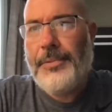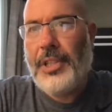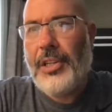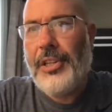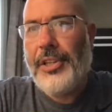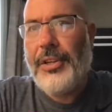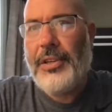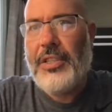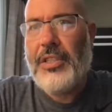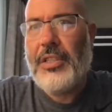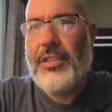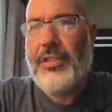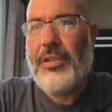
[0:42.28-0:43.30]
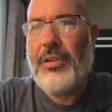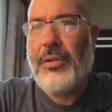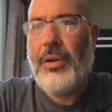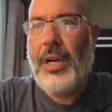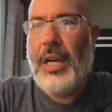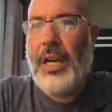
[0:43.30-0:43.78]
clearance, and
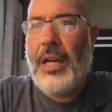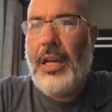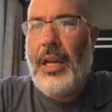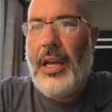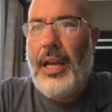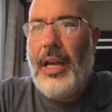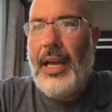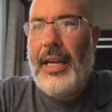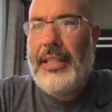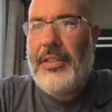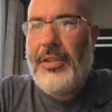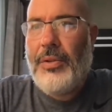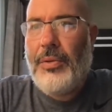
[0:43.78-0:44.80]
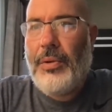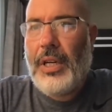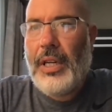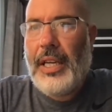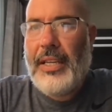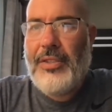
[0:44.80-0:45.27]
so had to
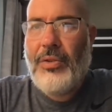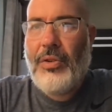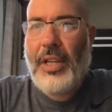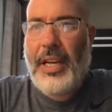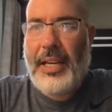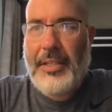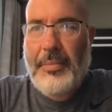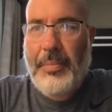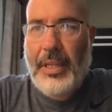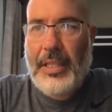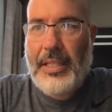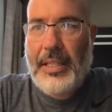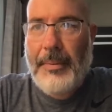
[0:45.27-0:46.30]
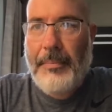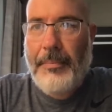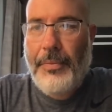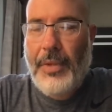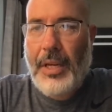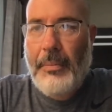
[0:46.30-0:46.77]
cancel class. But I'm
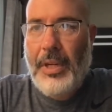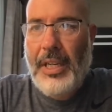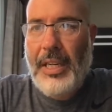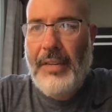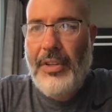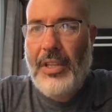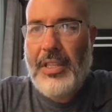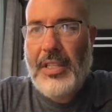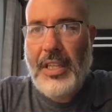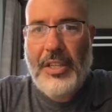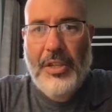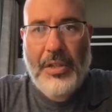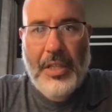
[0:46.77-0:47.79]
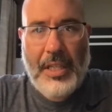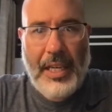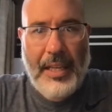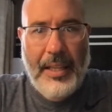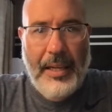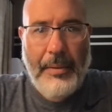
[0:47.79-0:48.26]
going to give you this lecture today
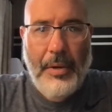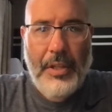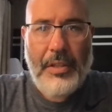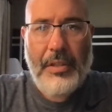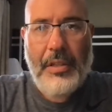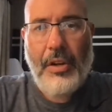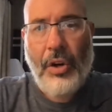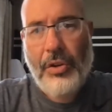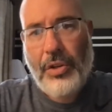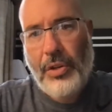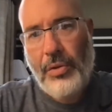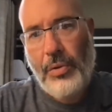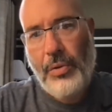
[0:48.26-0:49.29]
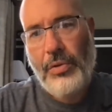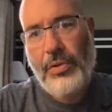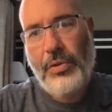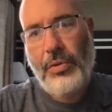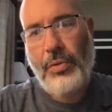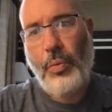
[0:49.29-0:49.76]
that I wanted all you
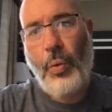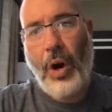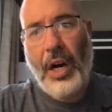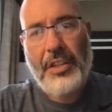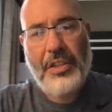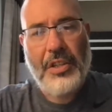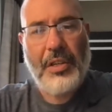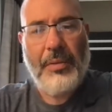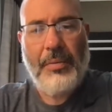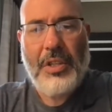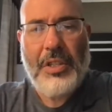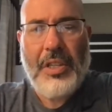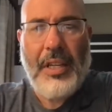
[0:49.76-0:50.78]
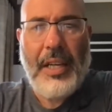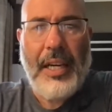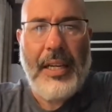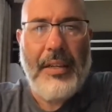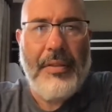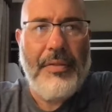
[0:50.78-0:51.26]
to watch, and we're just going to
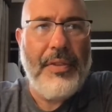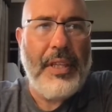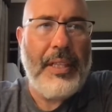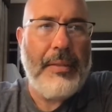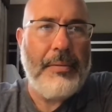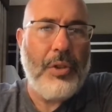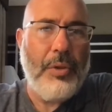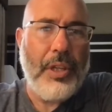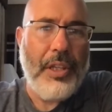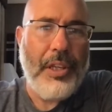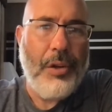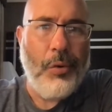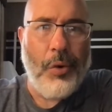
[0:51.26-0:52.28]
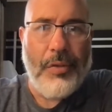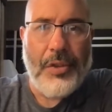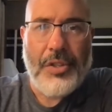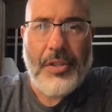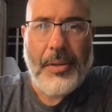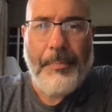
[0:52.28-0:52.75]
kind of quickly go over
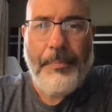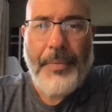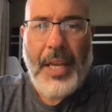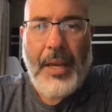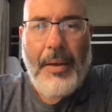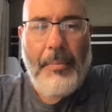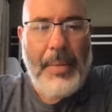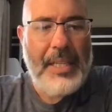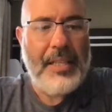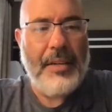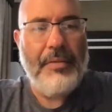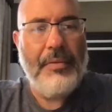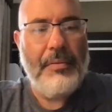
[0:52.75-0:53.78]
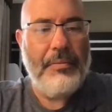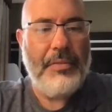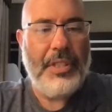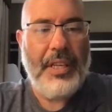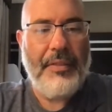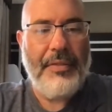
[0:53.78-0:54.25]
some basic
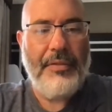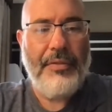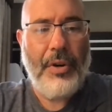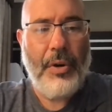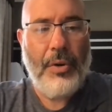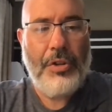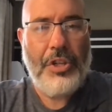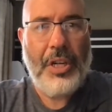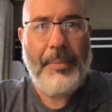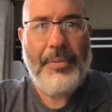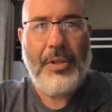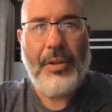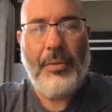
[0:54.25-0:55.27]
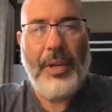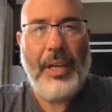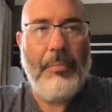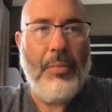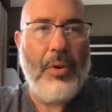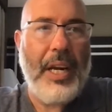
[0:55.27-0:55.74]
stuff in Photoshop so that we
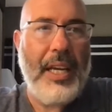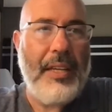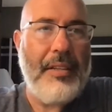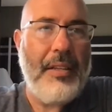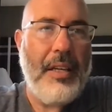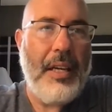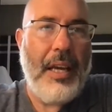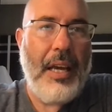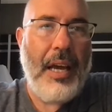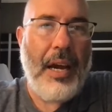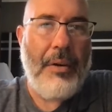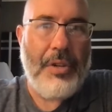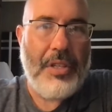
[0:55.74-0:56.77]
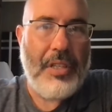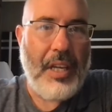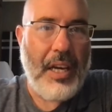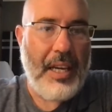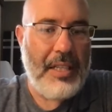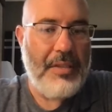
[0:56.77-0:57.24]
can brand our
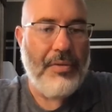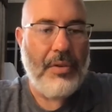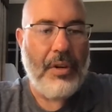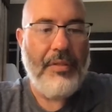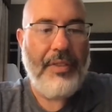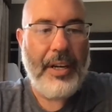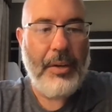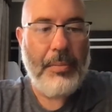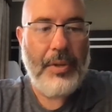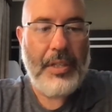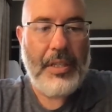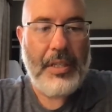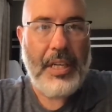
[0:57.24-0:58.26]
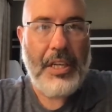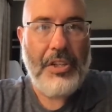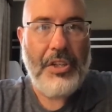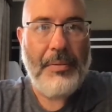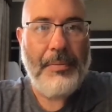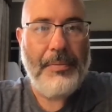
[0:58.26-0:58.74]
slides for our final
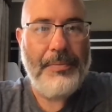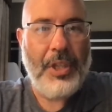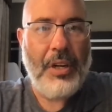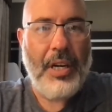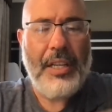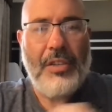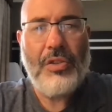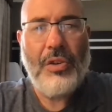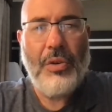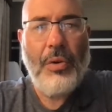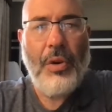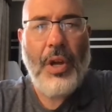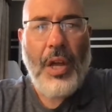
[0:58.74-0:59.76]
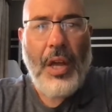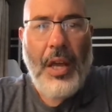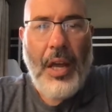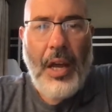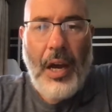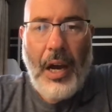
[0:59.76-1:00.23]
presentation. All right, so
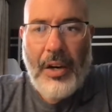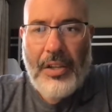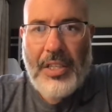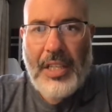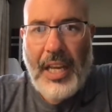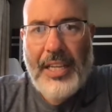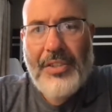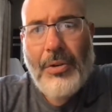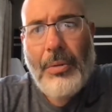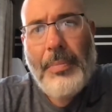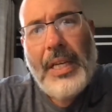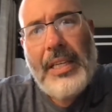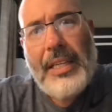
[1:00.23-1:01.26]
our slides are a big